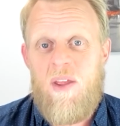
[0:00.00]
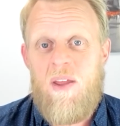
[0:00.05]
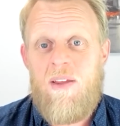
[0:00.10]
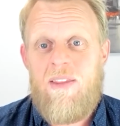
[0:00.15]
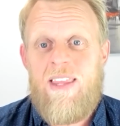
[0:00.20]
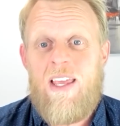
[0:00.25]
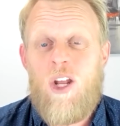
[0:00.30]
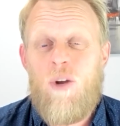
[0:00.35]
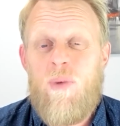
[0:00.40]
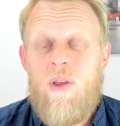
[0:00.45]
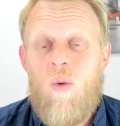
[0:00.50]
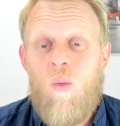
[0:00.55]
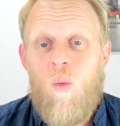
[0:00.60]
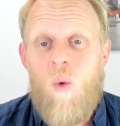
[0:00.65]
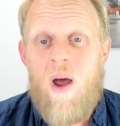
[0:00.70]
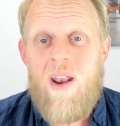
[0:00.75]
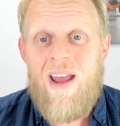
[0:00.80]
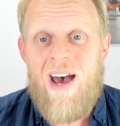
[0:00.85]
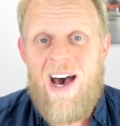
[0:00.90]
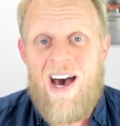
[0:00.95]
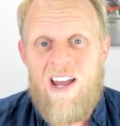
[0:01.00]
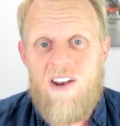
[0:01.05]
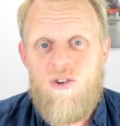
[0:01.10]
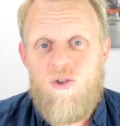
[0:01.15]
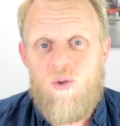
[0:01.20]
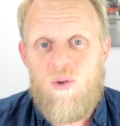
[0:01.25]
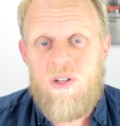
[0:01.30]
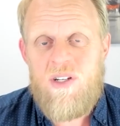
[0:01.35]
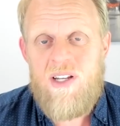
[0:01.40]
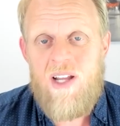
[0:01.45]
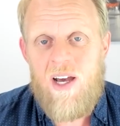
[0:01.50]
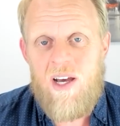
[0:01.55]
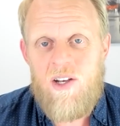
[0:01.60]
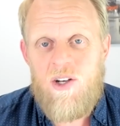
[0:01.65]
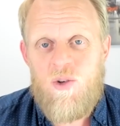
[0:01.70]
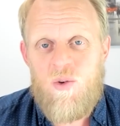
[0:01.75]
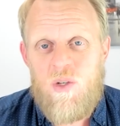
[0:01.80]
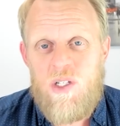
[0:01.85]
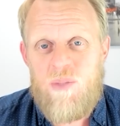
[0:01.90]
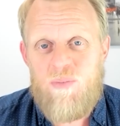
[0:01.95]
They're going to be in one hundred
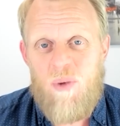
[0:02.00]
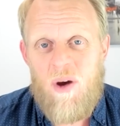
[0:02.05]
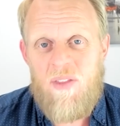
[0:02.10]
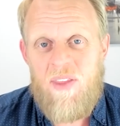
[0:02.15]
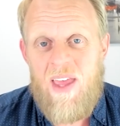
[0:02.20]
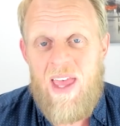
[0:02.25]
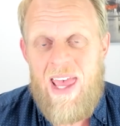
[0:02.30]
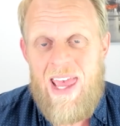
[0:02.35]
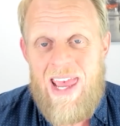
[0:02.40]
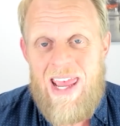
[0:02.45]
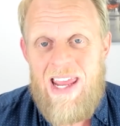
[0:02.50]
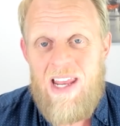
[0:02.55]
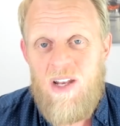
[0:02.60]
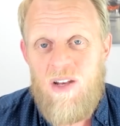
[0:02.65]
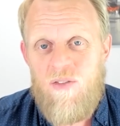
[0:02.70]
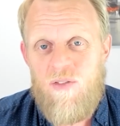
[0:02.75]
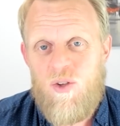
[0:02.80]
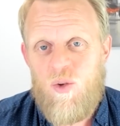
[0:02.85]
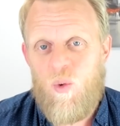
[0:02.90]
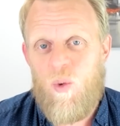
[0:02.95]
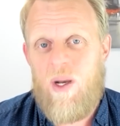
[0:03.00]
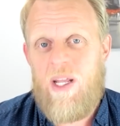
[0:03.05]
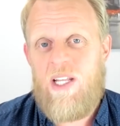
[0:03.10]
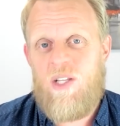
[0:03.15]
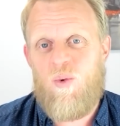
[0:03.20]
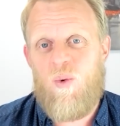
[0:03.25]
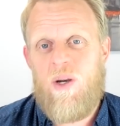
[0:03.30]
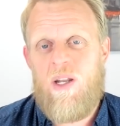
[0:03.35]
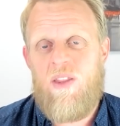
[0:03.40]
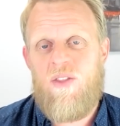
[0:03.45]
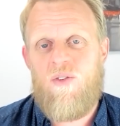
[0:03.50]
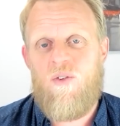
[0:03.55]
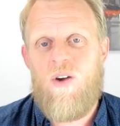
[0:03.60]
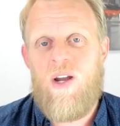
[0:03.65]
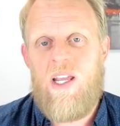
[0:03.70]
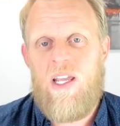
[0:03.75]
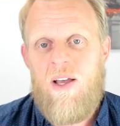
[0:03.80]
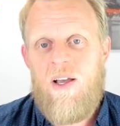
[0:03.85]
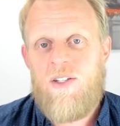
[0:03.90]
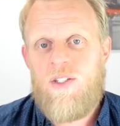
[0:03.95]
countries by the end of twenty twenty-three.
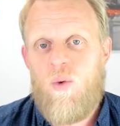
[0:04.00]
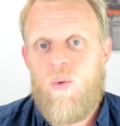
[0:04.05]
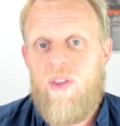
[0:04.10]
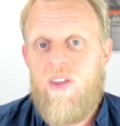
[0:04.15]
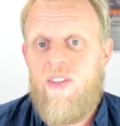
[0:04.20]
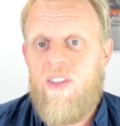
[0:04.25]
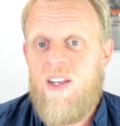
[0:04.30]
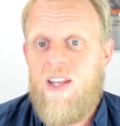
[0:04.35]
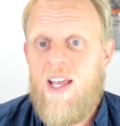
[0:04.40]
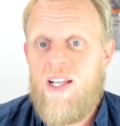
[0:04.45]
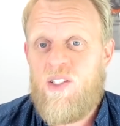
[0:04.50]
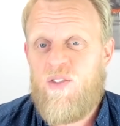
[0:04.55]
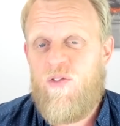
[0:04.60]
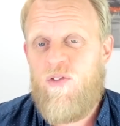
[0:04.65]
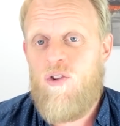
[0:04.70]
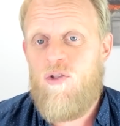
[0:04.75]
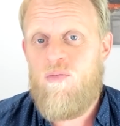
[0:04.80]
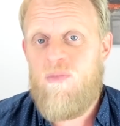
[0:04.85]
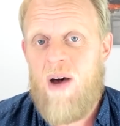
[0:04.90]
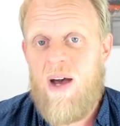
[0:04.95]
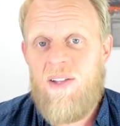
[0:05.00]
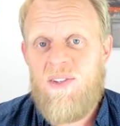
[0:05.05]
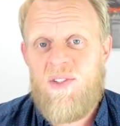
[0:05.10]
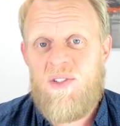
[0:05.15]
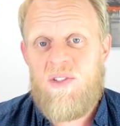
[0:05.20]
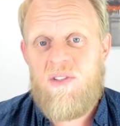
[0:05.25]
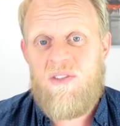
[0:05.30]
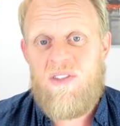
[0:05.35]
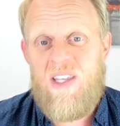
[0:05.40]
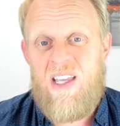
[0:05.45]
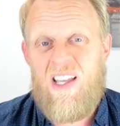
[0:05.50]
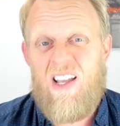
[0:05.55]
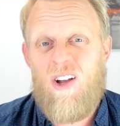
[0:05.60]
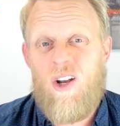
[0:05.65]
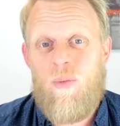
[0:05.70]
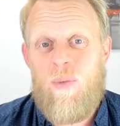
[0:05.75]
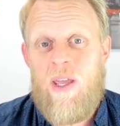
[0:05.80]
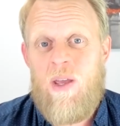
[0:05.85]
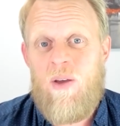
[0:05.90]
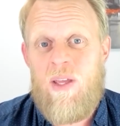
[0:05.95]
So within the next few months, they're going to
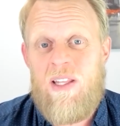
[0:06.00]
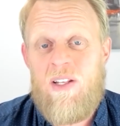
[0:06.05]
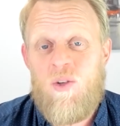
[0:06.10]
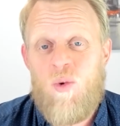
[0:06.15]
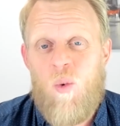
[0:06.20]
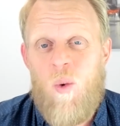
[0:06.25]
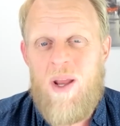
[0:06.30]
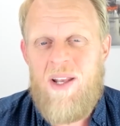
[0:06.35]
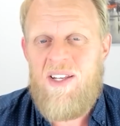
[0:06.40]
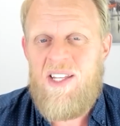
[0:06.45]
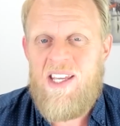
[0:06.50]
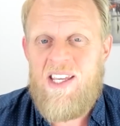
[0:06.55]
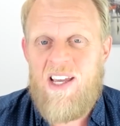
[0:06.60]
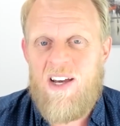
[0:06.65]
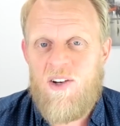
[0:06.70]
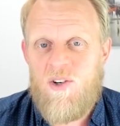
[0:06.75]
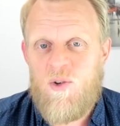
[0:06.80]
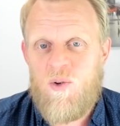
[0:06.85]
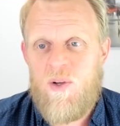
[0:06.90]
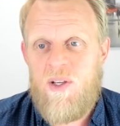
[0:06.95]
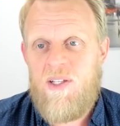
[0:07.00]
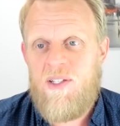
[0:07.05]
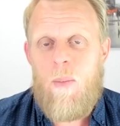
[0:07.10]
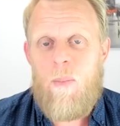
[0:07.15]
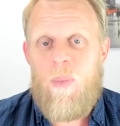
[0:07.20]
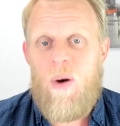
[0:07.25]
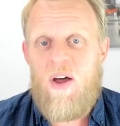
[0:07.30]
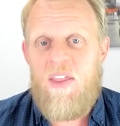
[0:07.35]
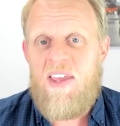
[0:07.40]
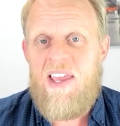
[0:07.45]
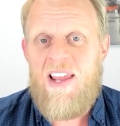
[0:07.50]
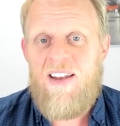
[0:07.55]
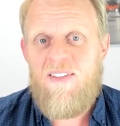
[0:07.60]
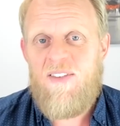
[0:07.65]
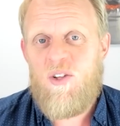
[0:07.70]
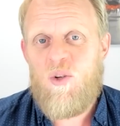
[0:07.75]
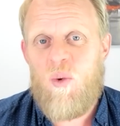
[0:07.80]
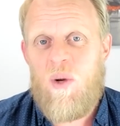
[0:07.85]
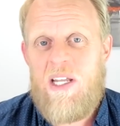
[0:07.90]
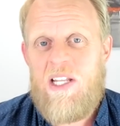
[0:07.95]
be in twenty countries. By the end of
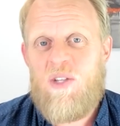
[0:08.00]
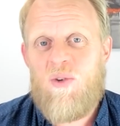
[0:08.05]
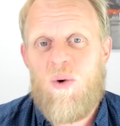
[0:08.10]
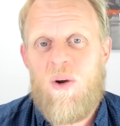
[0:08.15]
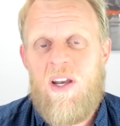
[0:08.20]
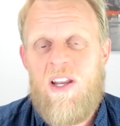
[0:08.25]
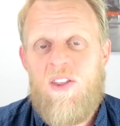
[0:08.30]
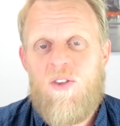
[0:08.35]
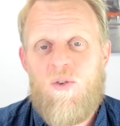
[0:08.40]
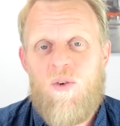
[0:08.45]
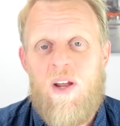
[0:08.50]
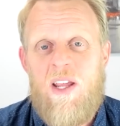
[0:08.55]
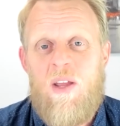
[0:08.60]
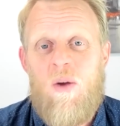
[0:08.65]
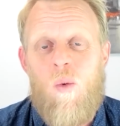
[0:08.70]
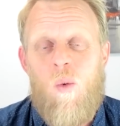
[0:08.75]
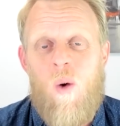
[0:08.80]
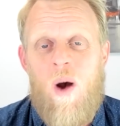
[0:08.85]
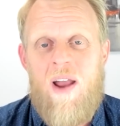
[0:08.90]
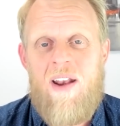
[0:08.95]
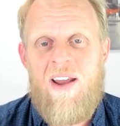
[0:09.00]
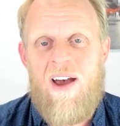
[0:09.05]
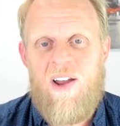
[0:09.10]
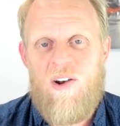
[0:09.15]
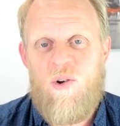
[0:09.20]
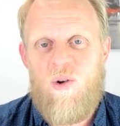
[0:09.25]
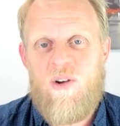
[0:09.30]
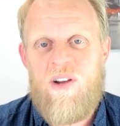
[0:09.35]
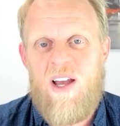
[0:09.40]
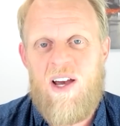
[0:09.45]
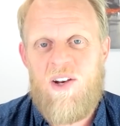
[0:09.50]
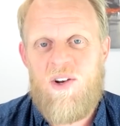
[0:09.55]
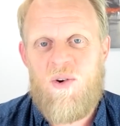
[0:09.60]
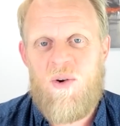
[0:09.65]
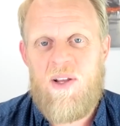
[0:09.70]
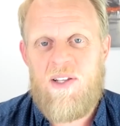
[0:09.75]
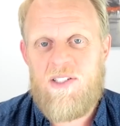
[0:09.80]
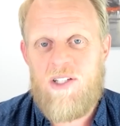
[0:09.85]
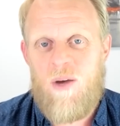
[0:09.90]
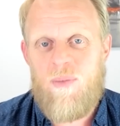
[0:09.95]
twenty twenty-three, one hundred
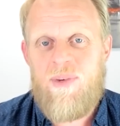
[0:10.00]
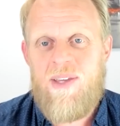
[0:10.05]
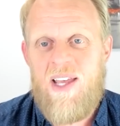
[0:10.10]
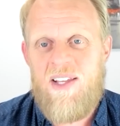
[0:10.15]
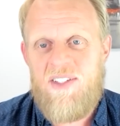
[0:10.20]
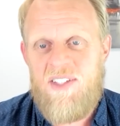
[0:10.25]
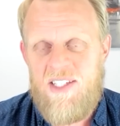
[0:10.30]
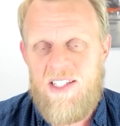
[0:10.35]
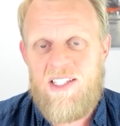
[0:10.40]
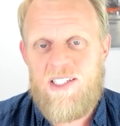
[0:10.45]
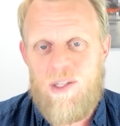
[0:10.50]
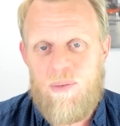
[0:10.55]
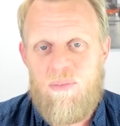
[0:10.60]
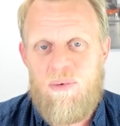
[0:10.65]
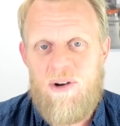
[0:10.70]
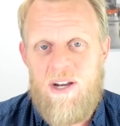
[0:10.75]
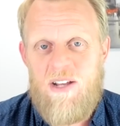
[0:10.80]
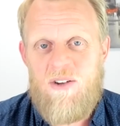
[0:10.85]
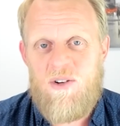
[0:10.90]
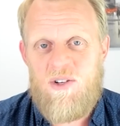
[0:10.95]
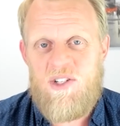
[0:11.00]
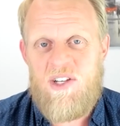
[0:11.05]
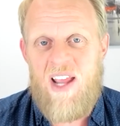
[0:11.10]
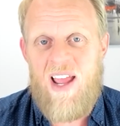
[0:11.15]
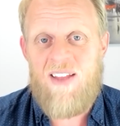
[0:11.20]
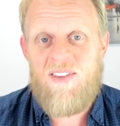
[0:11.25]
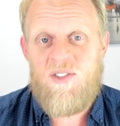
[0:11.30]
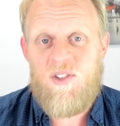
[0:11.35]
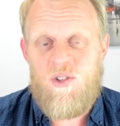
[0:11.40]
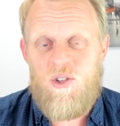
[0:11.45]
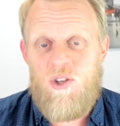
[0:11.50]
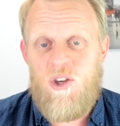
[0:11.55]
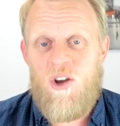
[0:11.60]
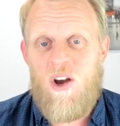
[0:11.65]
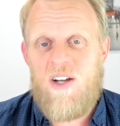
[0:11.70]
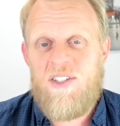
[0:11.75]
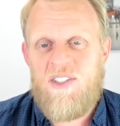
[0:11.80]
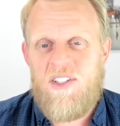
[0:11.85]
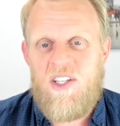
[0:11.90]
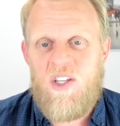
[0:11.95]
countries. I'm guessing there's a pretty good chance you
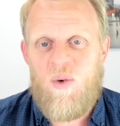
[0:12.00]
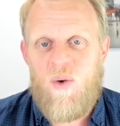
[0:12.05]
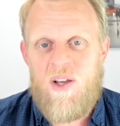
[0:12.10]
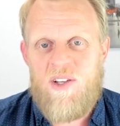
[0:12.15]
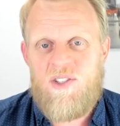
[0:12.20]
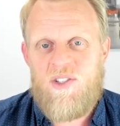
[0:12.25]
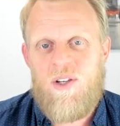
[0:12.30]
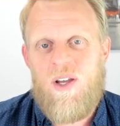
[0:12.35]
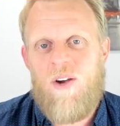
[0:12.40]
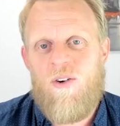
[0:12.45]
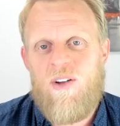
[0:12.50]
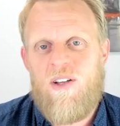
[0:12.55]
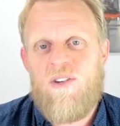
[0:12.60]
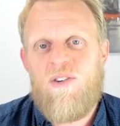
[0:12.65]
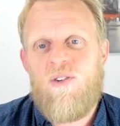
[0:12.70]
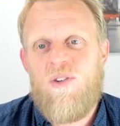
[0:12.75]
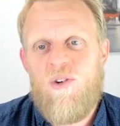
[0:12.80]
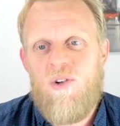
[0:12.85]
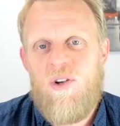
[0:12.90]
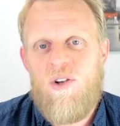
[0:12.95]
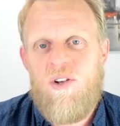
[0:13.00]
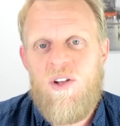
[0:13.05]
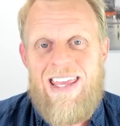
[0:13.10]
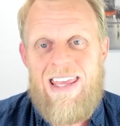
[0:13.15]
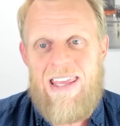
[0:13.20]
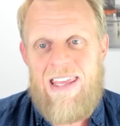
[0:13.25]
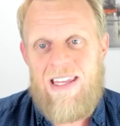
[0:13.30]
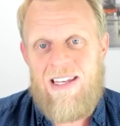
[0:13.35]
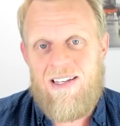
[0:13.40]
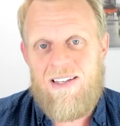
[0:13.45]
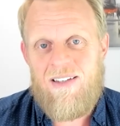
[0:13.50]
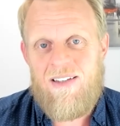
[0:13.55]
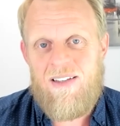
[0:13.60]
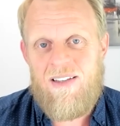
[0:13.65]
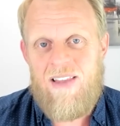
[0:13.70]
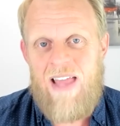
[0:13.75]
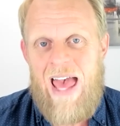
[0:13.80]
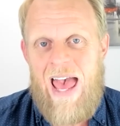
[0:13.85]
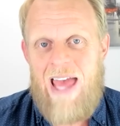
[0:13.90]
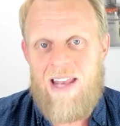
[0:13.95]
guys in the U S are included in
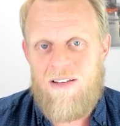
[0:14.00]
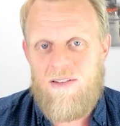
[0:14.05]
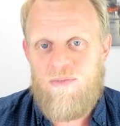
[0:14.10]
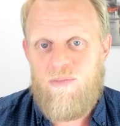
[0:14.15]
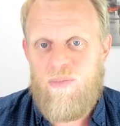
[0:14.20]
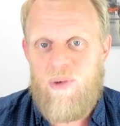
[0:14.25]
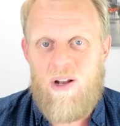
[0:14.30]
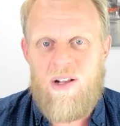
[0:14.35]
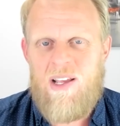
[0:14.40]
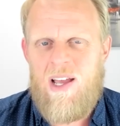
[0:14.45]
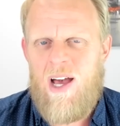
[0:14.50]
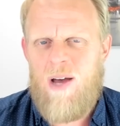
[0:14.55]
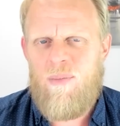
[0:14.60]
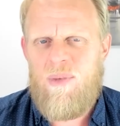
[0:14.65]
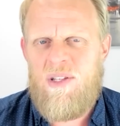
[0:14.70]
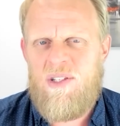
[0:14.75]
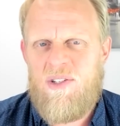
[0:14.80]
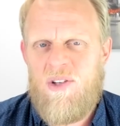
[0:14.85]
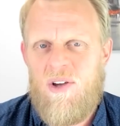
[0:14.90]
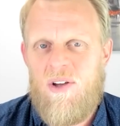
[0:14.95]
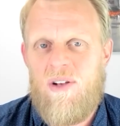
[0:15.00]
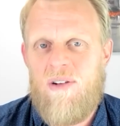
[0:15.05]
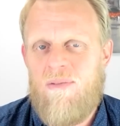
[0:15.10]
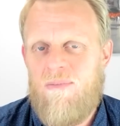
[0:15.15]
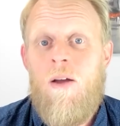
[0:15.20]
that, but I can't be certain.